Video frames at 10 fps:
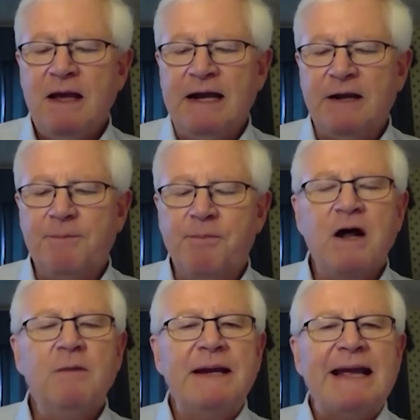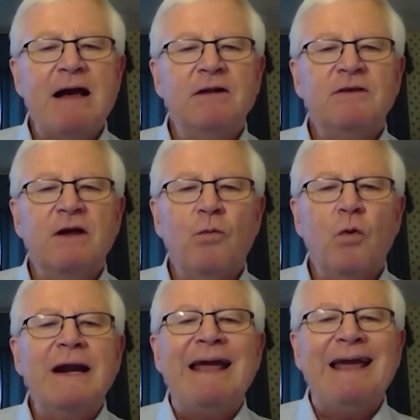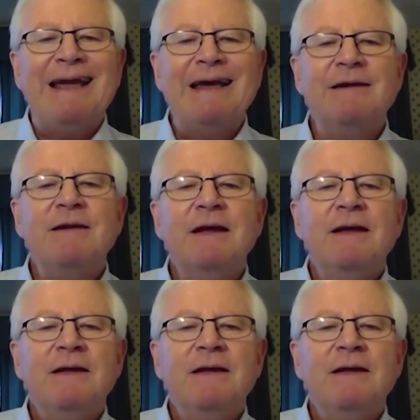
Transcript: I could probably count on one hand